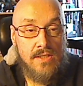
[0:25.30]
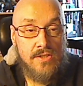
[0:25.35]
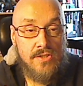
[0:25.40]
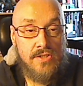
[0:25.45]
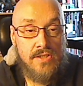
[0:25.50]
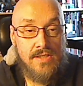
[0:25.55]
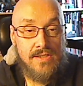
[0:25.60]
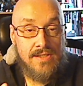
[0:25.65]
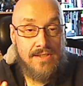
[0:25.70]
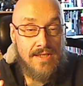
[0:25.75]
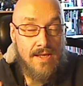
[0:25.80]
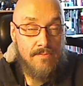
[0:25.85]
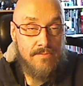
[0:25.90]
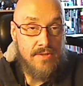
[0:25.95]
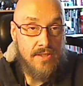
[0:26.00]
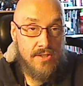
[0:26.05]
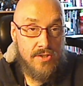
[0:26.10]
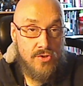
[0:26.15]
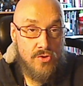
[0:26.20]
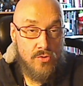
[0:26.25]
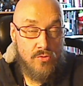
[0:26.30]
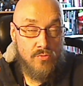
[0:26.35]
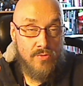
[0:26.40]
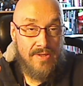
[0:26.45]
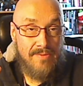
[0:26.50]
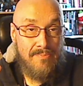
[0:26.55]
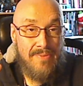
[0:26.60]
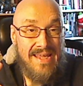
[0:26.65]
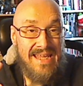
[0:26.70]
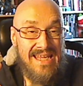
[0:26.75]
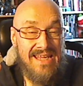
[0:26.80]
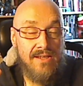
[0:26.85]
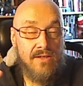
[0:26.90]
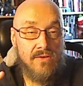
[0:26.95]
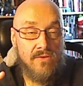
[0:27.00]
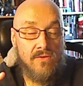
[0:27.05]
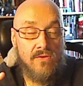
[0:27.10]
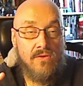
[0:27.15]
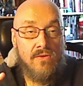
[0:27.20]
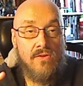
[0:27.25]
she is attempting to
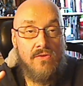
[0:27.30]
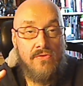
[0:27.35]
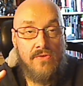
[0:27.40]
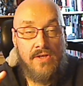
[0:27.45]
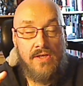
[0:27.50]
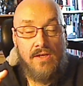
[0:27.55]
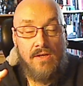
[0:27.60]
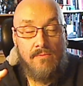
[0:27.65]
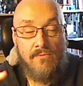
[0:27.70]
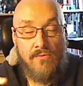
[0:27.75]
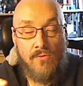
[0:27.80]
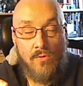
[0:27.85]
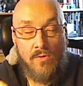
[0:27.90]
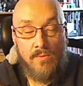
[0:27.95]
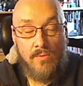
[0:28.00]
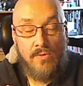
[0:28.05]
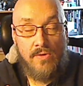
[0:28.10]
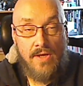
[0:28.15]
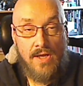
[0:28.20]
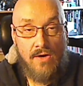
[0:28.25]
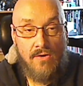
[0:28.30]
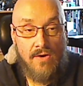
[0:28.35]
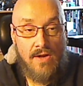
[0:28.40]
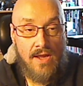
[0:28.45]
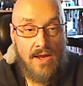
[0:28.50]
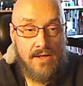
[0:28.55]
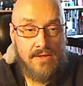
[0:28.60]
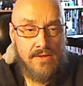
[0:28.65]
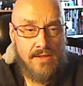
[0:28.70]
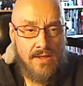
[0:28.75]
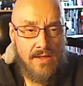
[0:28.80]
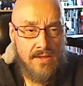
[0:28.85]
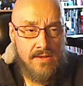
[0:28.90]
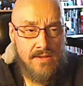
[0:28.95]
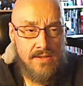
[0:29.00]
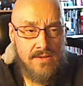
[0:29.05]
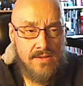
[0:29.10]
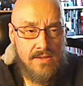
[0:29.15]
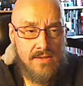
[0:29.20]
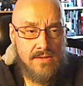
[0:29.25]
repeal the Affordable Care Act,
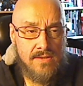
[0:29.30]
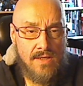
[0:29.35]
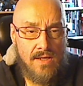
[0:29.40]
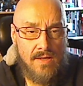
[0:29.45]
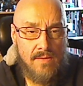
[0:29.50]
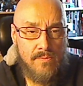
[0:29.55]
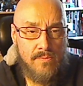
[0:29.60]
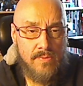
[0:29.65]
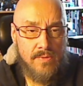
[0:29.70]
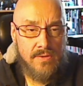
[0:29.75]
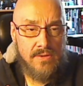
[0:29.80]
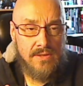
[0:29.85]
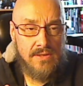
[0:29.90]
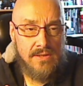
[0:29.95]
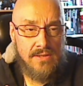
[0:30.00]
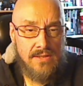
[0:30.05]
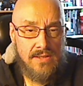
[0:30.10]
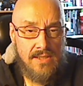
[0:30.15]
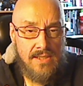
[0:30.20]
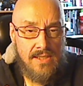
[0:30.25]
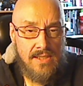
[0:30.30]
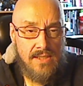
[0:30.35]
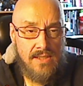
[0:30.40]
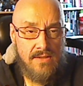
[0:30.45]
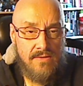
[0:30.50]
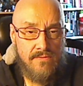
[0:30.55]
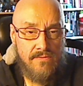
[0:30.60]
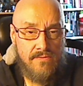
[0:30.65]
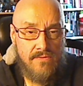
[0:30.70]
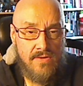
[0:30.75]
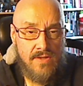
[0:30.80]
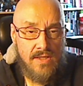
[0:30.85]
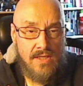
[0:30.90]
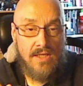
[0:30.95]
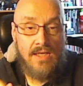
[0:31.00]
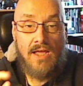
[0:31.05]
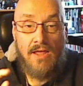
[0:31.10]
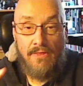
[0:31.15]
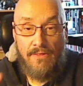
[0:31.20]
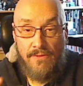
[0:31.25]
and this is, I believe,
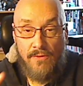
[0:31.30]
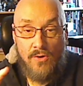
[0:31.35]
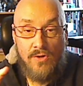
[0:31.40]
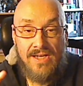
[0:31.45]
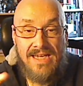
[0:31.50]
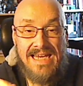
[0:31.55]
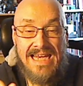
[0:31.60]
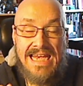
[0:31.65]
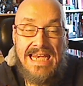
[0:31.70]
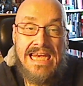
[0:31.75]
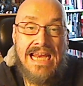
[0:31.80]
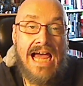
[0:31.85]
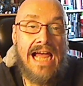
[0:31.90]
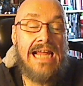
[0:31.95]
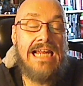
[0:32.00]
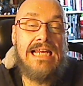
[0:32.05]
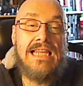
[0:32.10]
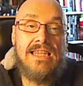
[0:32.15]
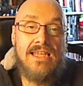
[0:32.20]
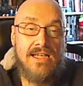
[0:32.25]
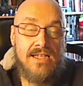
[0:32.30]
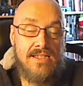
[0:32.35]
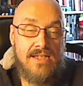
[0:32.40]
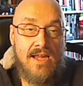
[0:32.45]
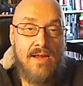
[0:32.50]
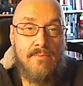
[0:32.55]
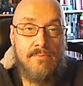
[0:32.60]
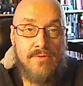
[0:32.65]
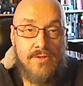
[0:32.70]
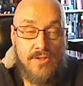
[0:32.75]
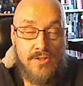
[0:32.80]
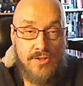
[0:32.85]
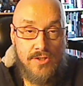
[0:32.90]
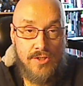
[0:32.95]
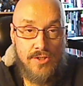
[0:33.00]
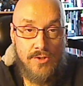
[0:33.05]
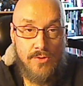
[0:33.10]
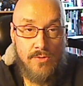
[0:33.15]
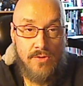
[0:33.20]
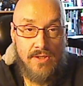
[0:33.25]
the 39th attempt
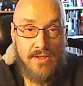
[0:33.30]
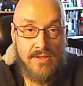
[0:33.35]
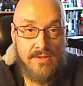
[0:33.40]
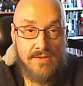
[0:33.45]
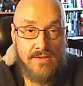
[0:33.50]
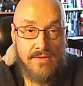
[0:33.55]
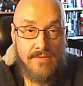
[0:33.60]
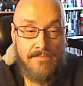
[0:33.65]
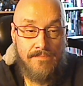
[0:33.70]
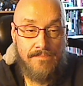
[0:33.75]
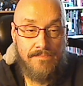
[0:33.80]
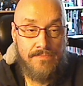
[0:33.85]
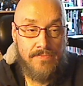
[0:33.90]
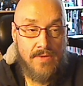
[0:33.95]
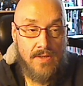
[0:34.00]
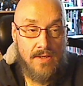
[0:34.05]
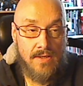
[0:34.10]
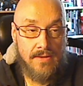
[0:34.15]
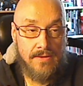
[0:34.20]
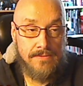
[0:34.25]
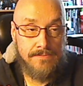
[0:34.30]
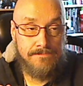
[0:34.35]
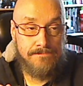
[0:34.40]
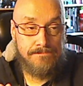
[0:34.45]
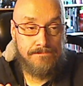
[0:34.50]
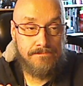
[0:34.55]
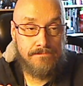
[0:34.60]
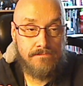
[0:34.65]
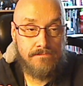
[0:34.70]
to do this. And